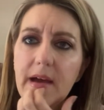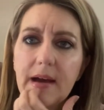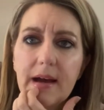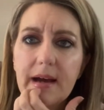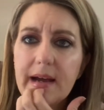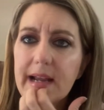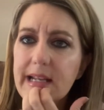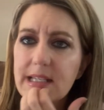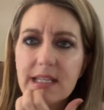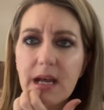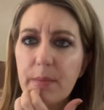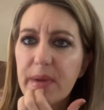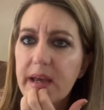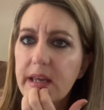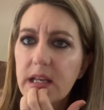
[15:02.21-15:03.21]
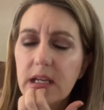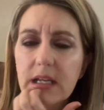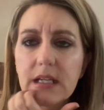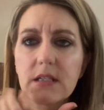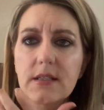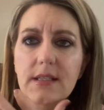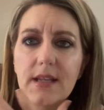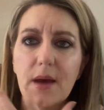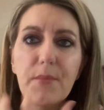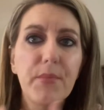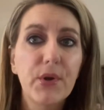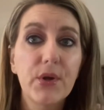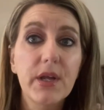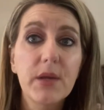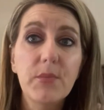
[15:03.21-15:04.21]
Uh, it's not bad. It's not
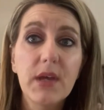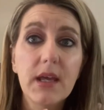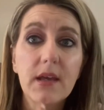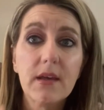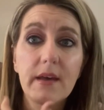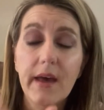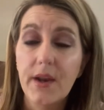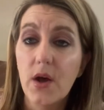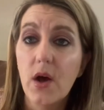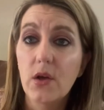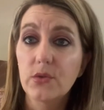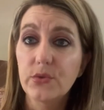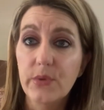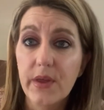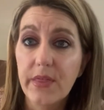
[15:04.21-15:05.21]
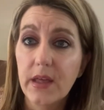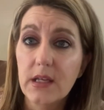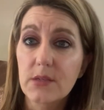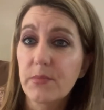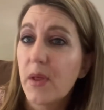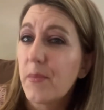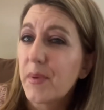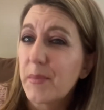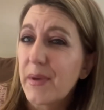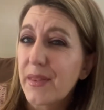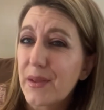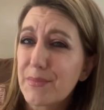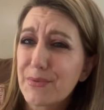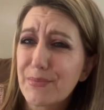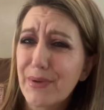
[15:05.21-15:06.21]
burning me at all. Do I think it's plumping my
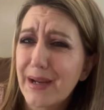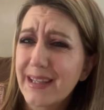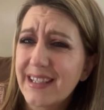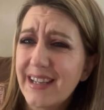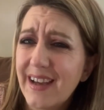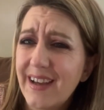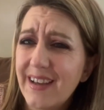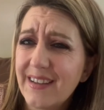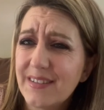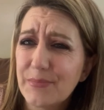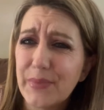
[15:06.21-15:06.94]
lips? Probably not.